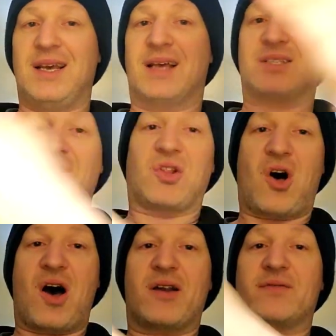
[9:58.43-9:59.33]
It's a
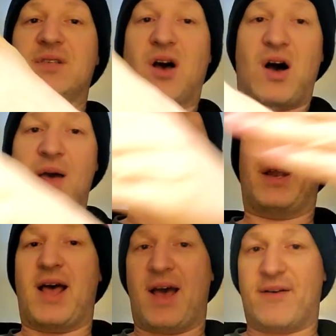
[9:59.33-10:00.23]
lot of time
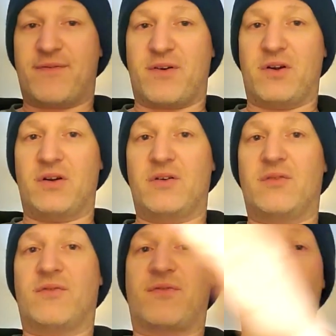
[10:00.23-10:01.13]
and effort
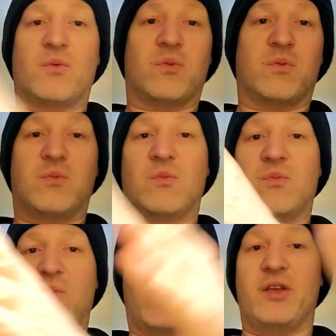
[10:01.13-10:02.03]
for
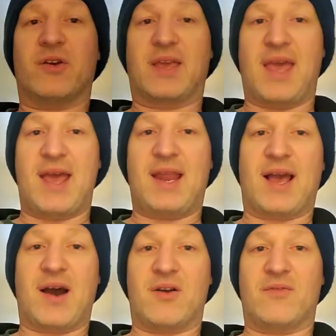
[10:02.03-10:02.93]
what you're
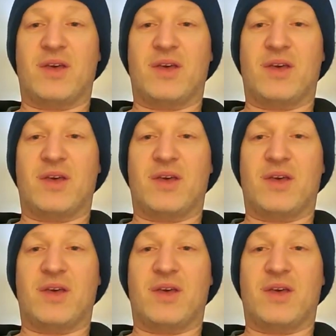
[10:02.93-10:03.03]
getting out of